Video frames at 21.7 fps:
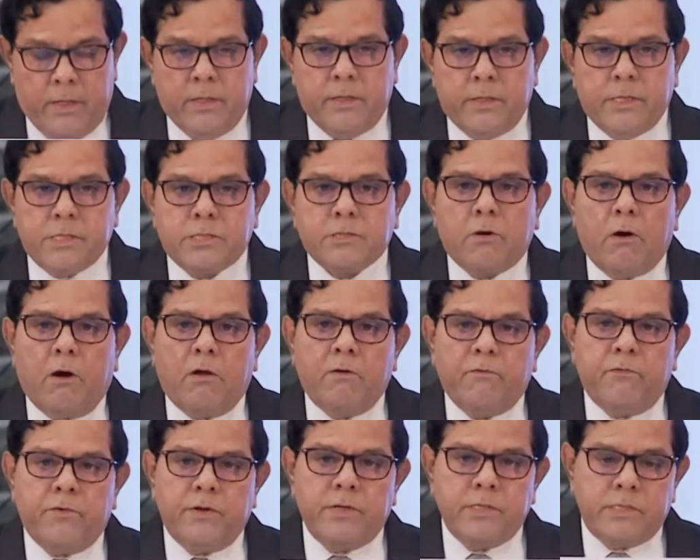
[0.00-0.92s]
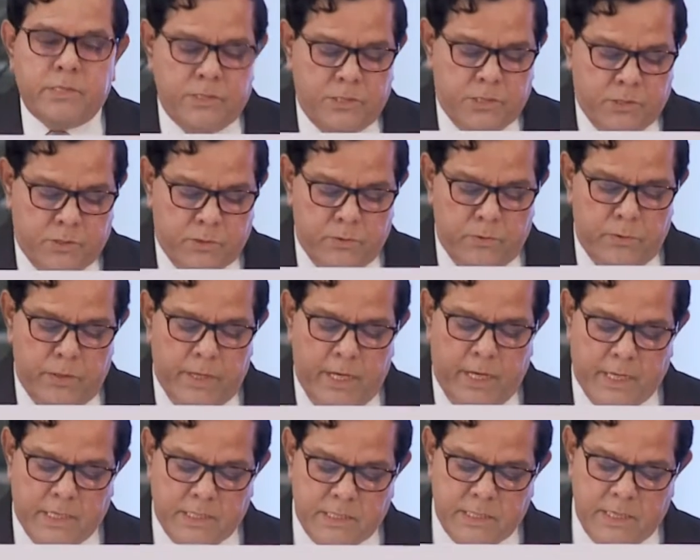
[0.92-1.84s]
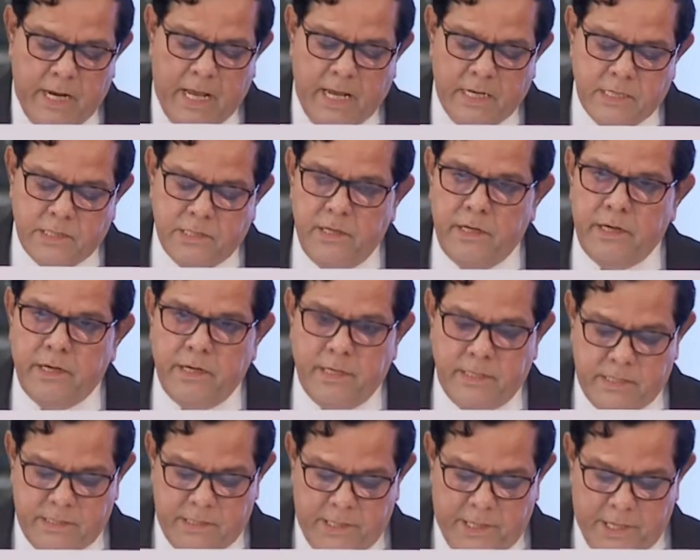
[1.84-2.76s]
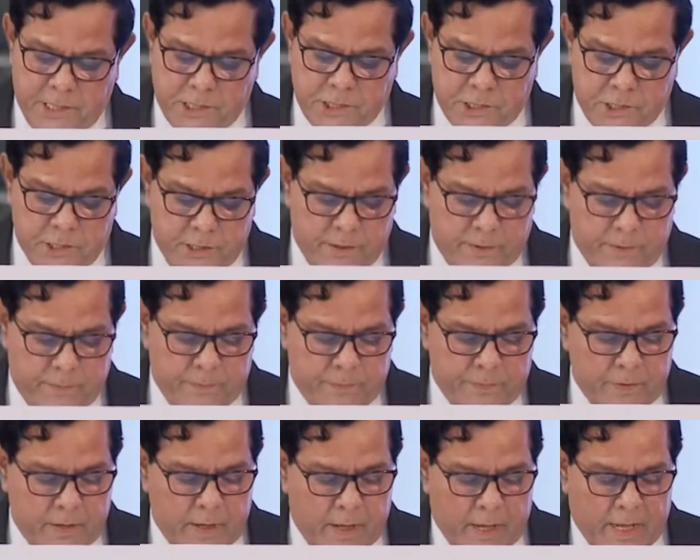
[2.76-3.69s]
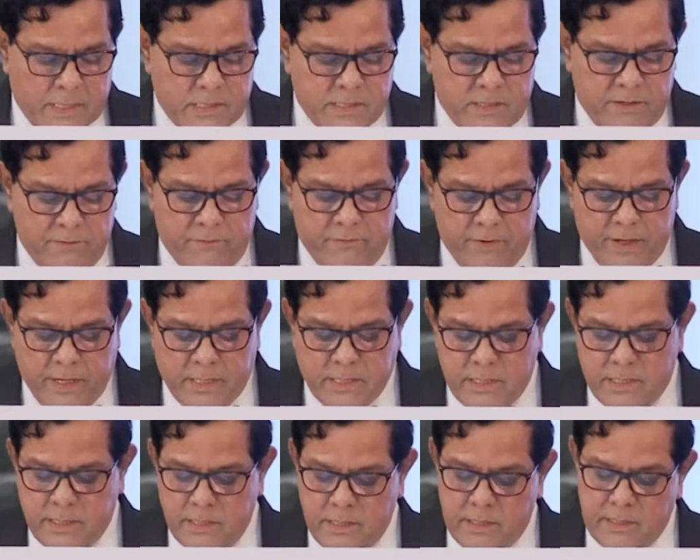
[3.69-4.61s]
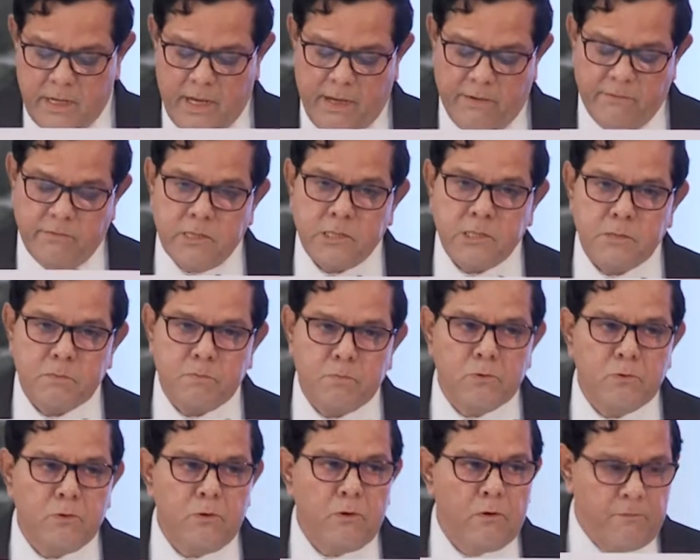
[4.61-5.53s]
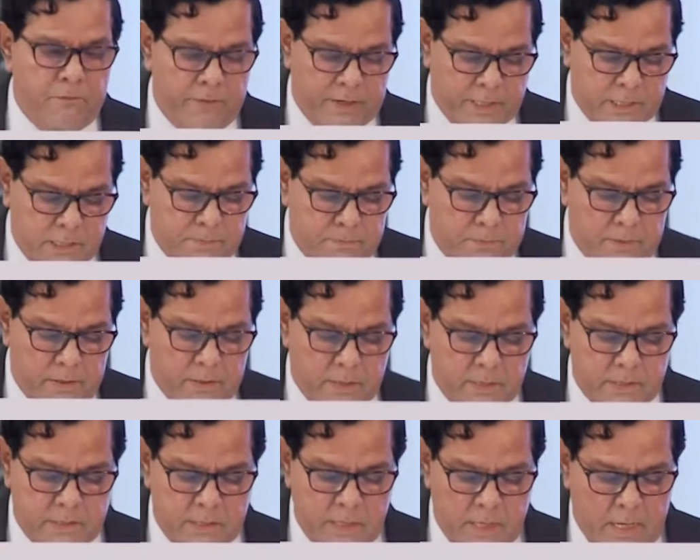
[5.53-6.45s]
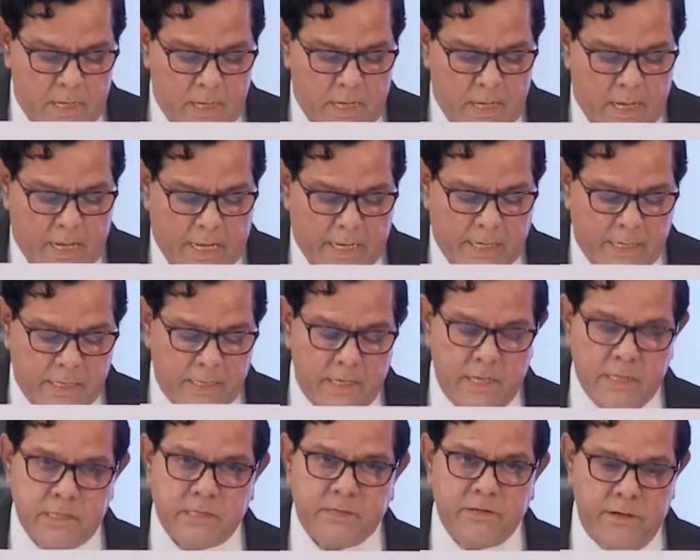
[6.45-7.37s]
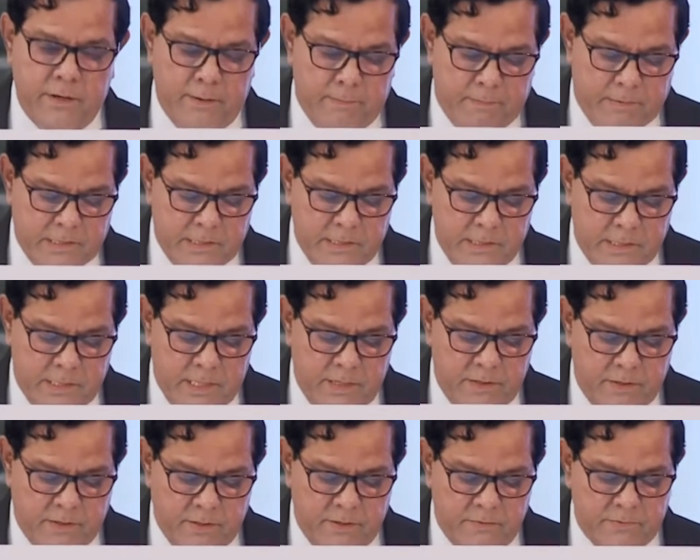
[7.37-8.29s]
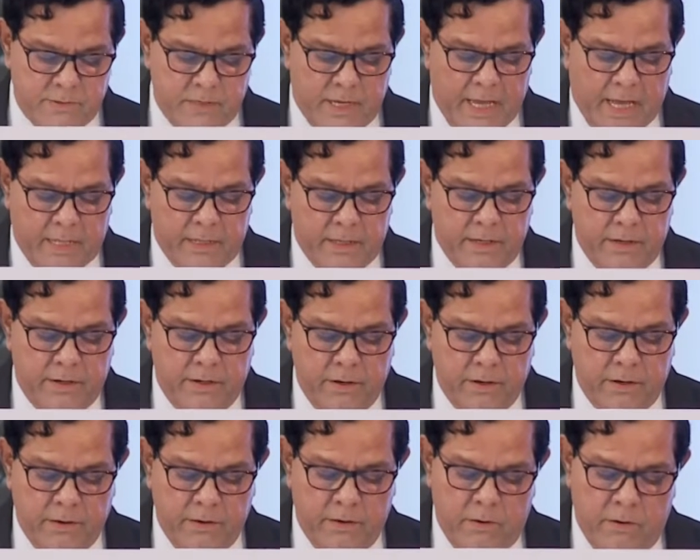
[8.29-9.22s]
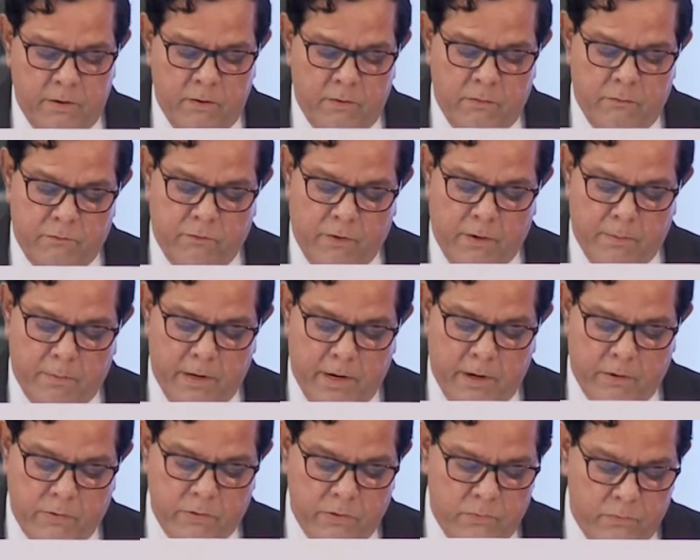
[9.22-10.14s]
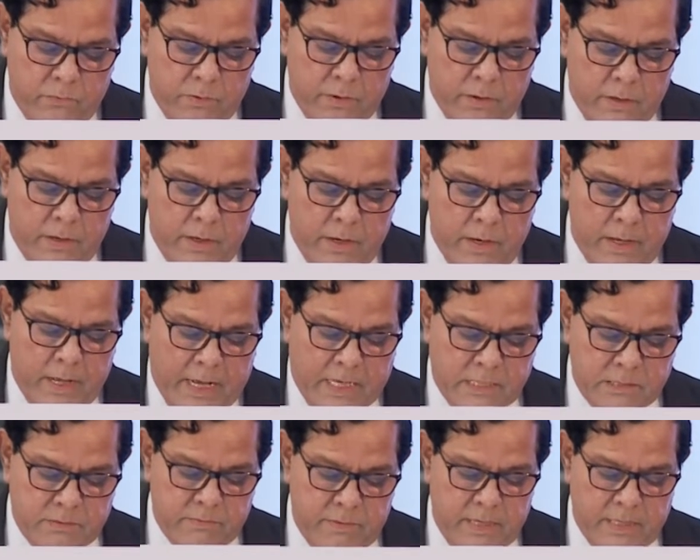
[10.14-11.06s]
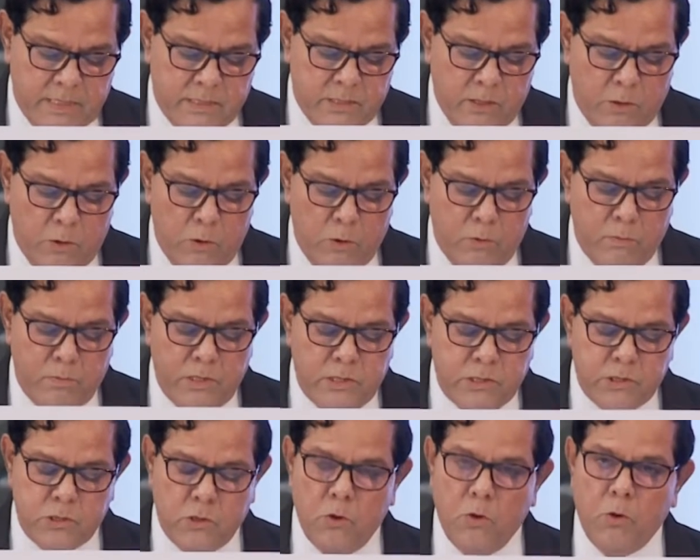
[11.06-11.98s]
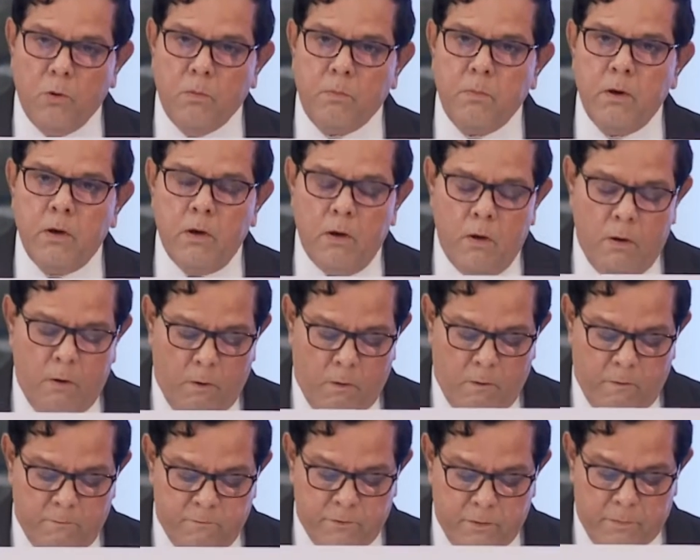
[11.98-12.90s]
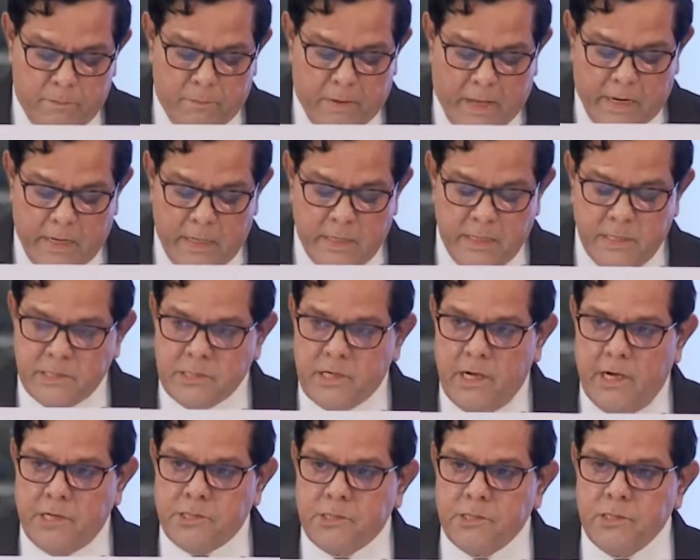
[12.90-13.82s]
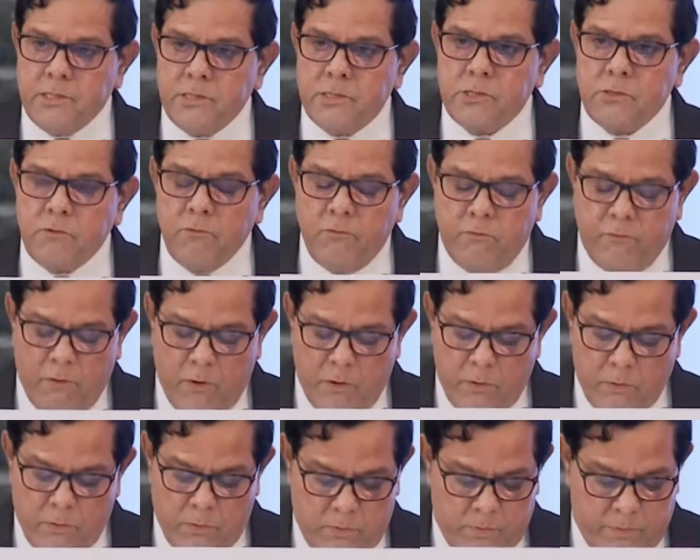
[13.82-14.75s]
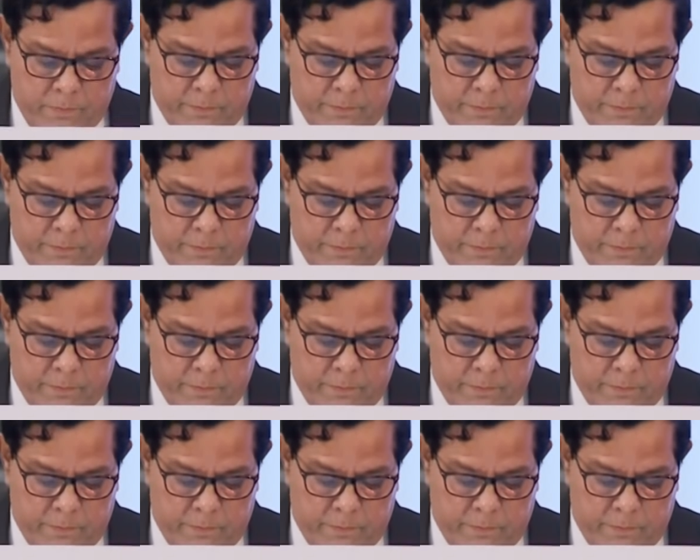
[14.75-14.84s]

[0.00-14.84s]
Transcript: This conference is truly international in its nature, as reflected in the diverse pool of experts and industry representatives gathered here from around the world, as well as the global scope of the panel discussions to follow.